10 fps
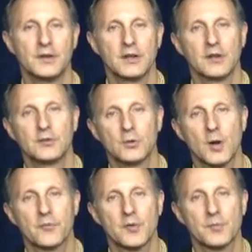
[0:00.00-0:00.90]
If you go
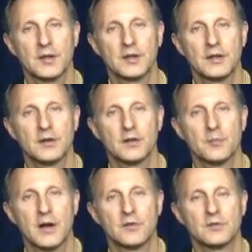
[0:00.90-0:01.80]
up from the heel
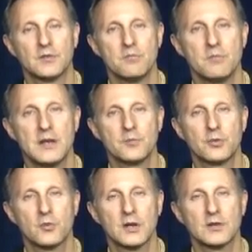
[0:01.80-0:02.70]
about
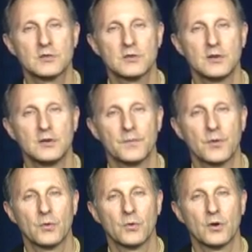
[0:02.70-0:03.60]
midpoint
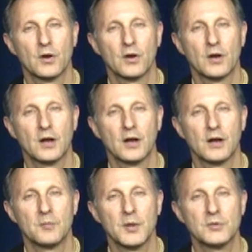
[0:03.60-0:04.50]

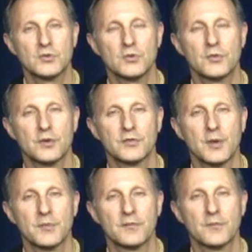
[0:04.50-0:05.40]
or maybe 2/3
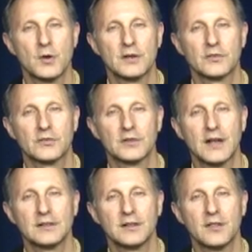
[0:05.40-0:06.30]
up the point,
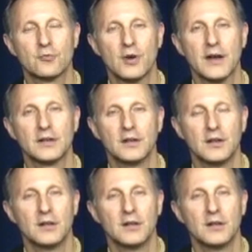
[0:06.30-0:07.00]
slightly to the right,